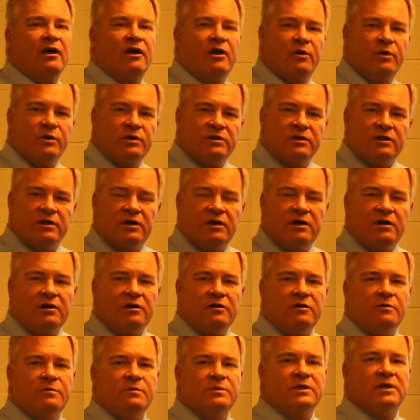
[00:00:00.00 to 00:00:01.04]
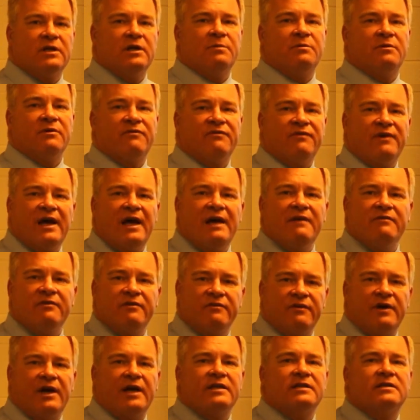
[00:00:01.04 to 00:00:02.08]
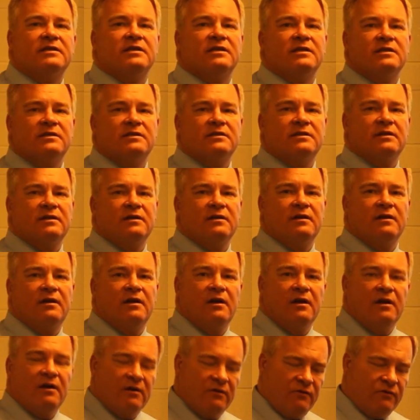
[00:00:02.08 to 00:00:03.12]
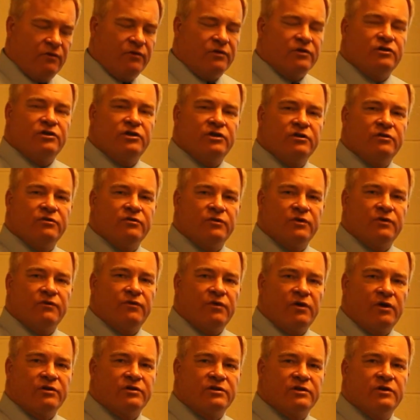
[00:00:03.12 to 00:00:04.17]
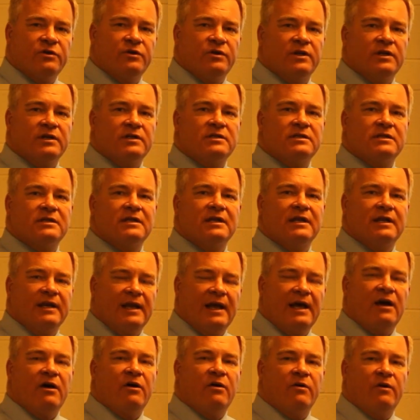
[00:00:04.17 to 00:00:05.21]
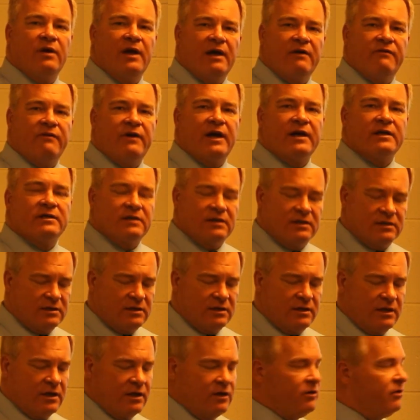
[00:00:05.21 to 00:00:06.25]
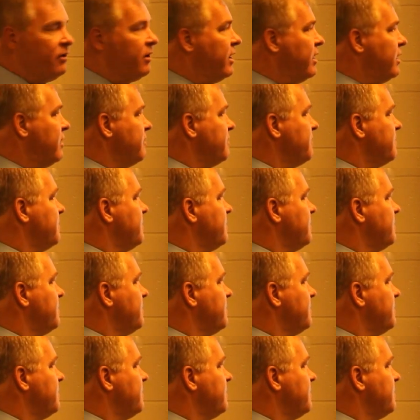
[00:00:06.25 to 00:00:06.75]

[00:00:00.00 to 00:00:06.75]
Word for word: go into the homes and up to five devices for the children, for our students, now have access to the internet.